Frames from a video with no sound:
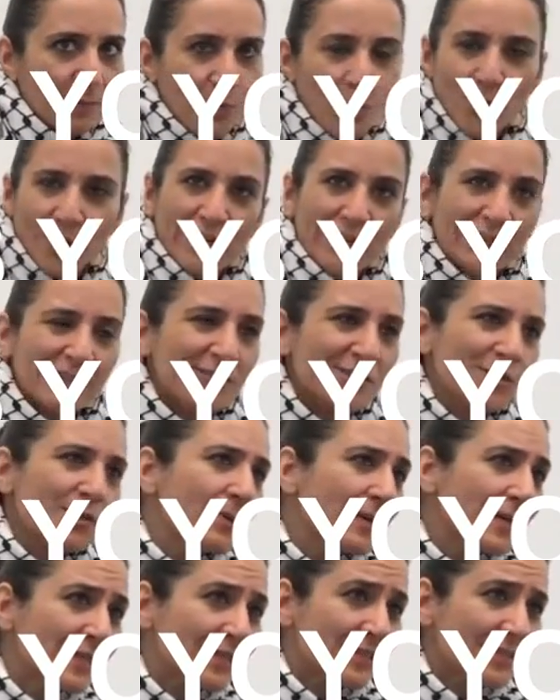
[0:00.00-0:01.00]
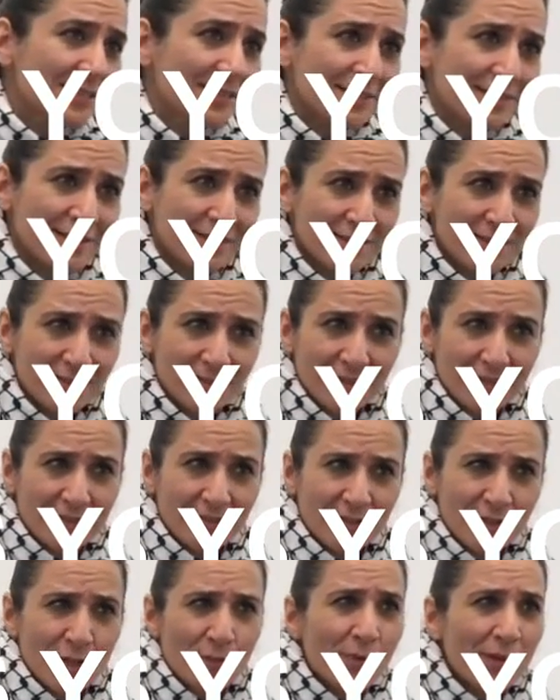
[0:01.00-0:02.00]
point in doing this. It
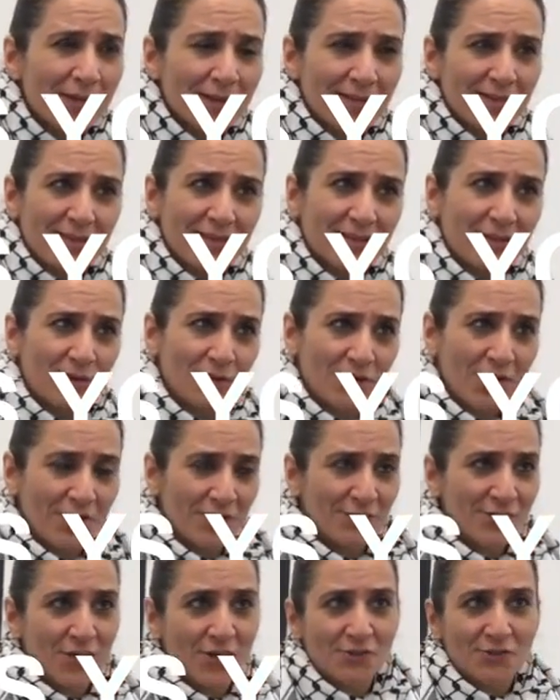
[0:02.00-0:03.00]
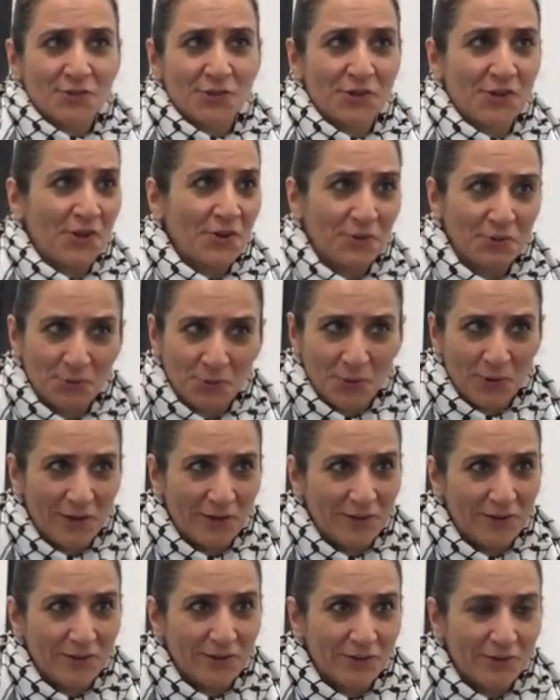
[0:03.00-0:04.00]
doesn't do anything. You're not a doctor. You're not a
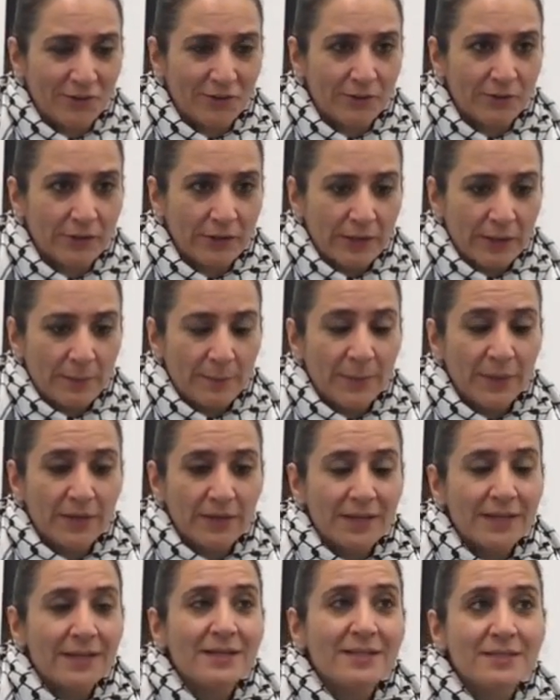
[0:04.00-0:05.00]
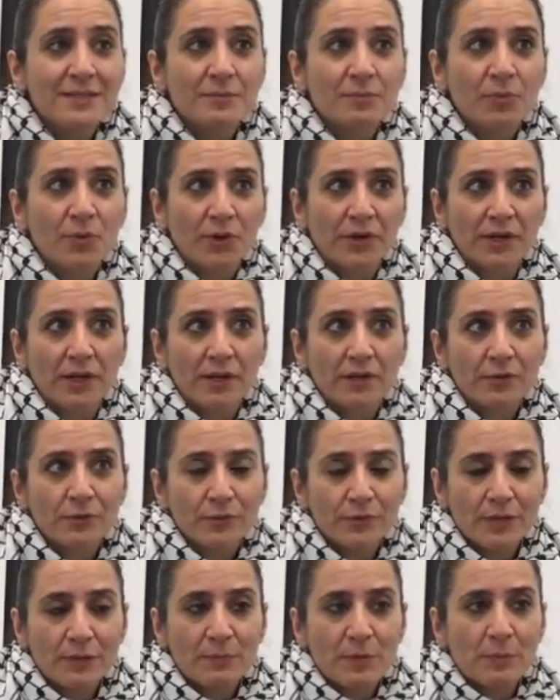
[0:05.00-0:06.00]
lawyer. You're, but it is important. I don't
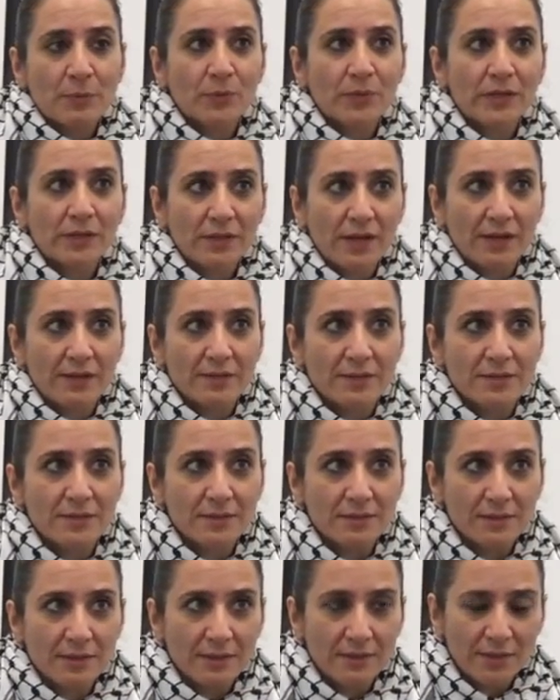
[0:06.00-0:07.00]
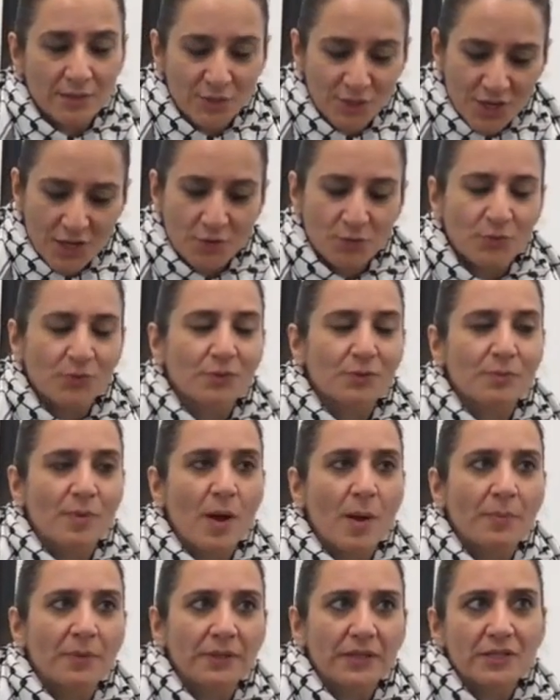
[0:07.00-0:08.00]
think people realize. The general
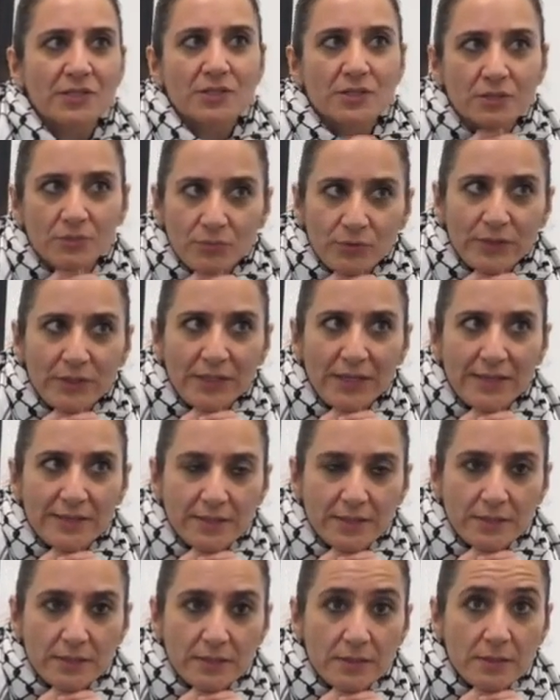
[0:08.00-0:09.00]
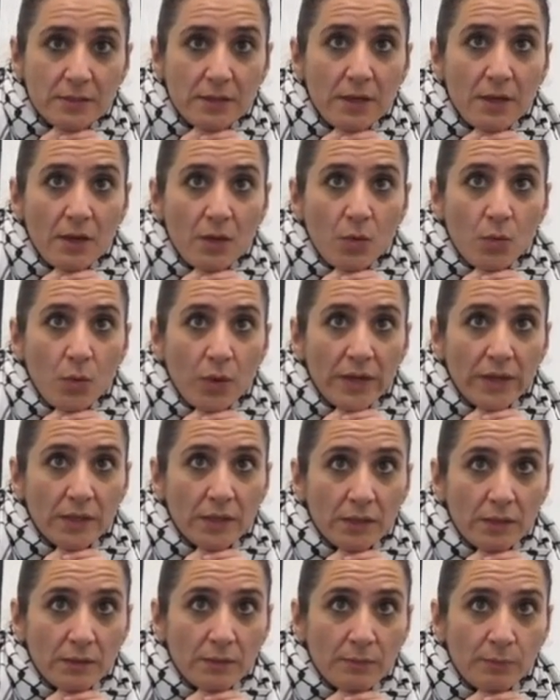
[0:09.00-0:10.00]
population realizes what
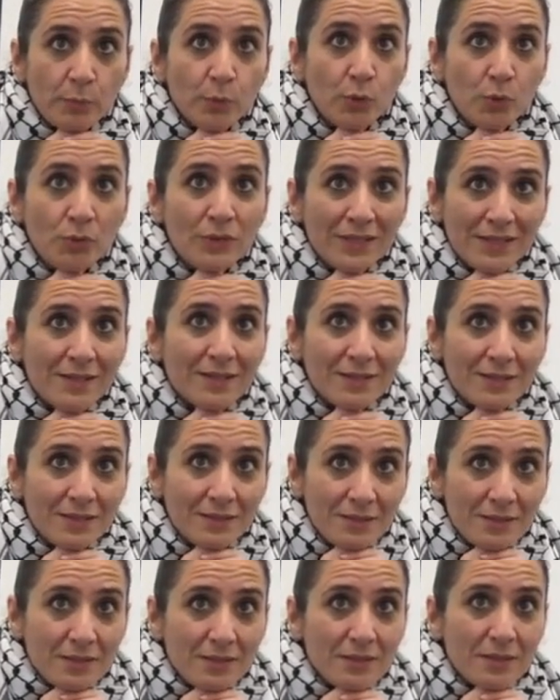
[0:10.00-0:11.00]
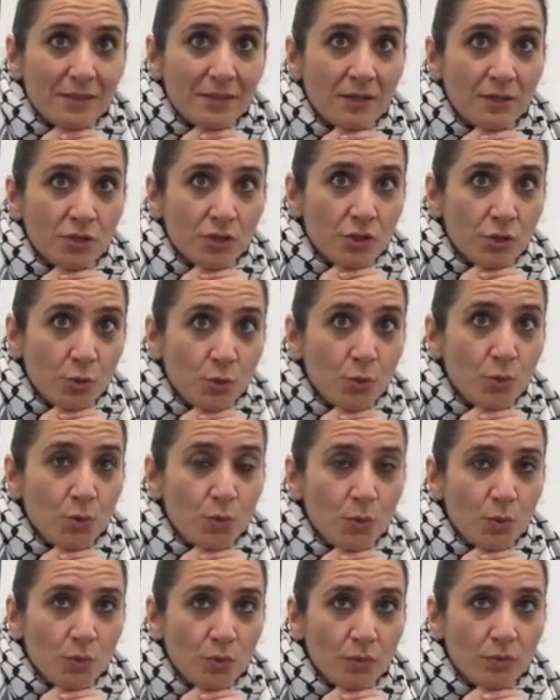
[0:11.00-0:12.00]
a boon it is
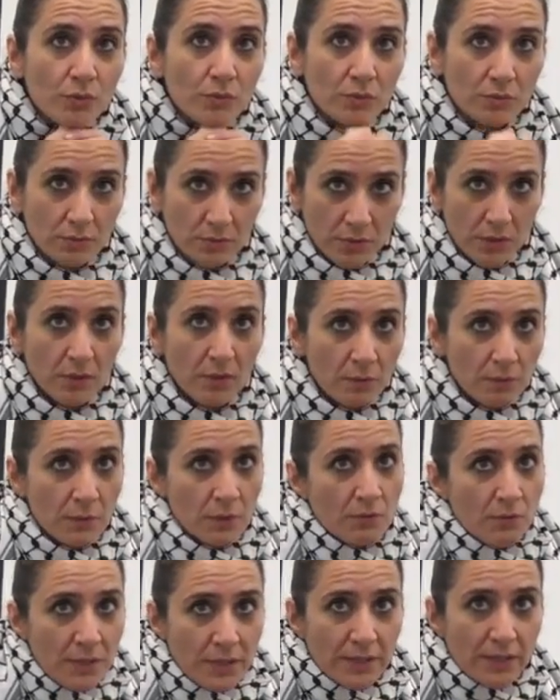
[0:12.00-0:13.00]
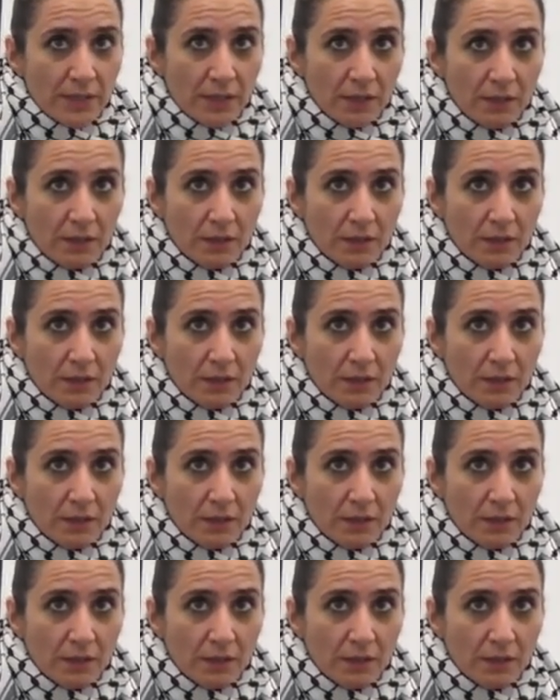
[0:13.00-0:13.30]
to the community